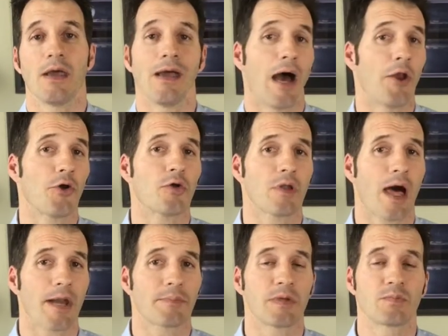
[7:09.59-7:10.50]
I know a
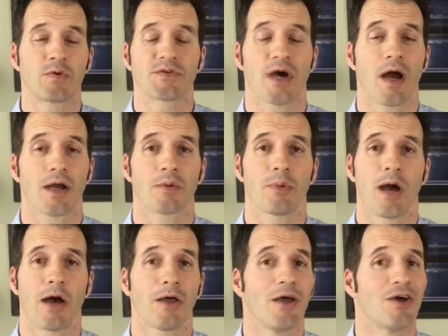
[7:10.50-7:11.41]
lot of people talk
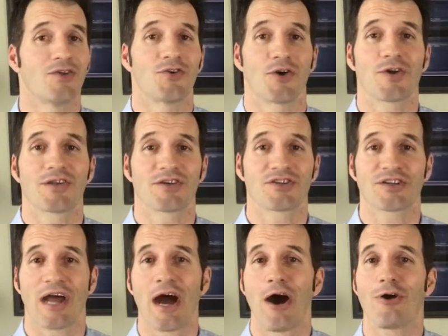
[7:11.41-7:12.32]
about during their
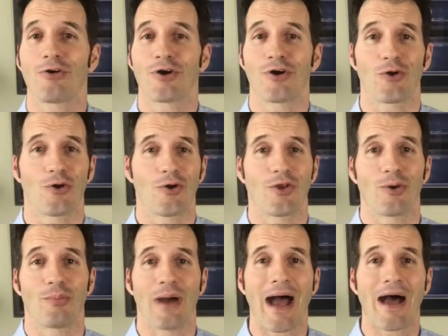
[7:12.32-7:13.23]
shower or
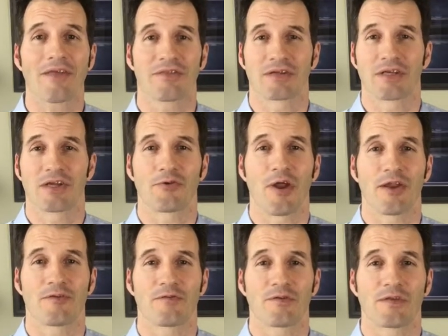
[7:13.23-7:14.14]
their bath and getting
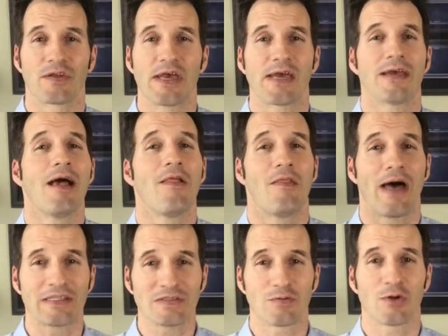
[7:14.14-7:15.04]
ready for the day.
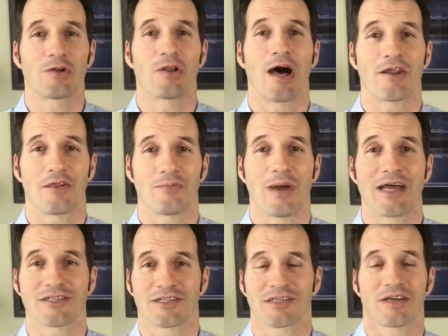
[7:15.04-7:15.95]
That's when a lot of the
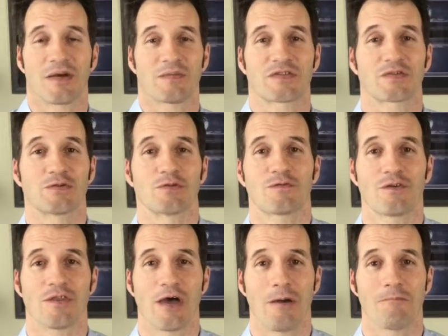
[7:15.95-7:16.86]
magic comes through for
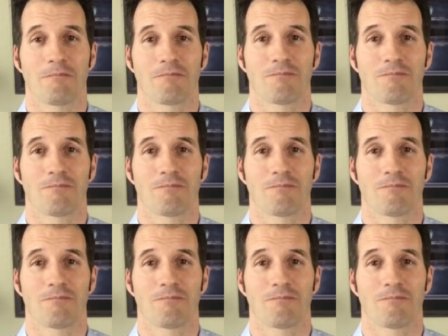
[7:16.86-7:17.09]
them.